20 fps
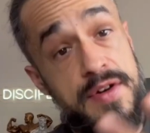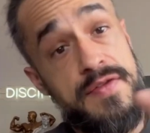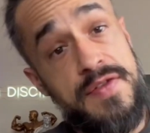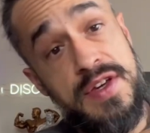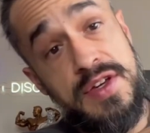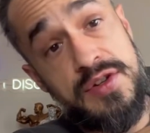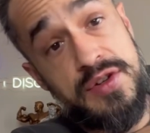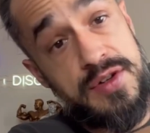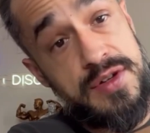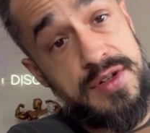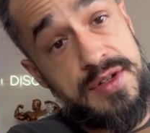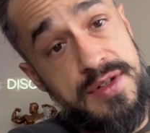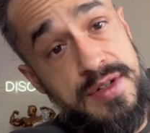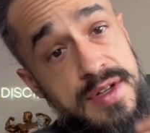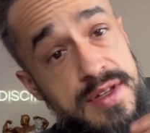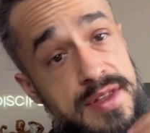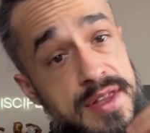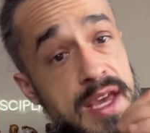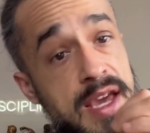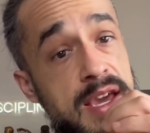feature is
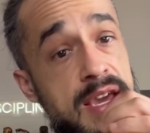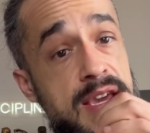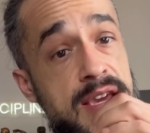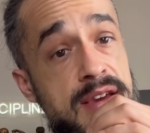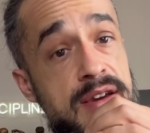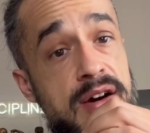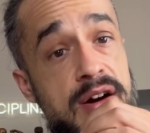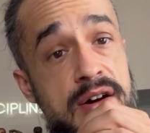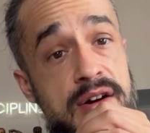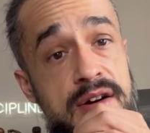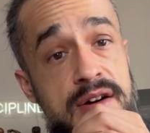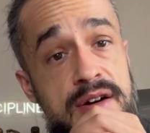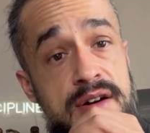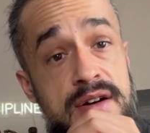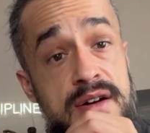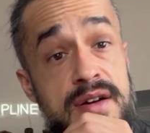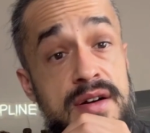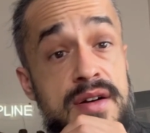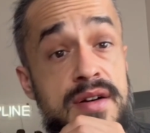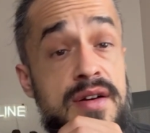that they
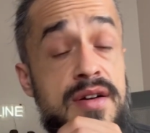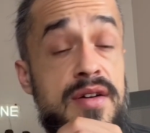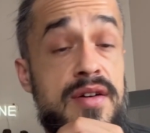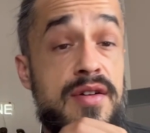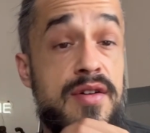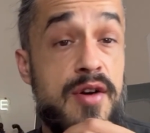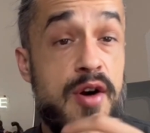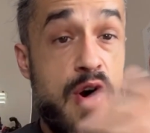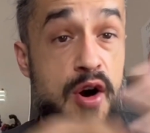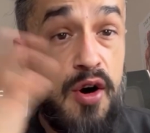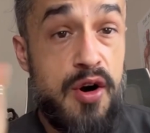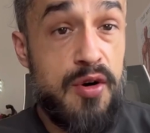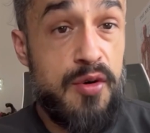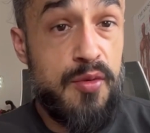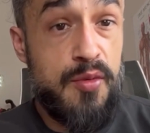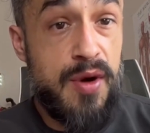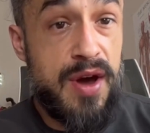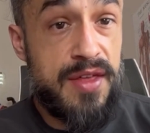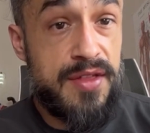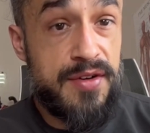are all
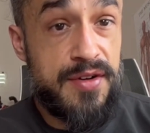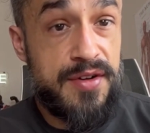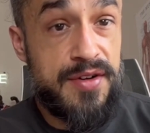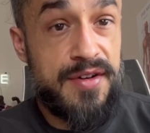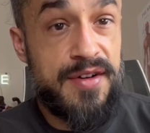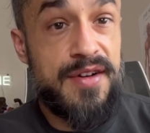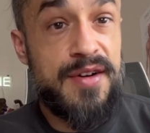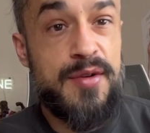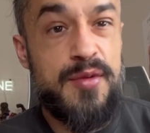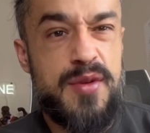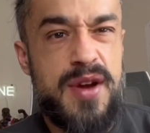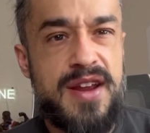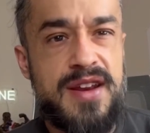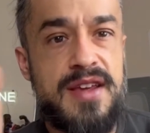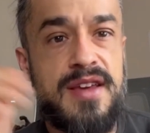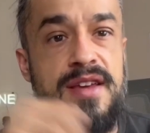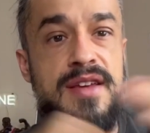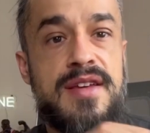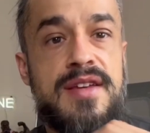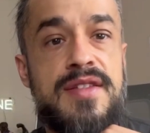weather
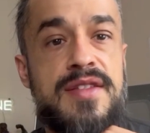ready.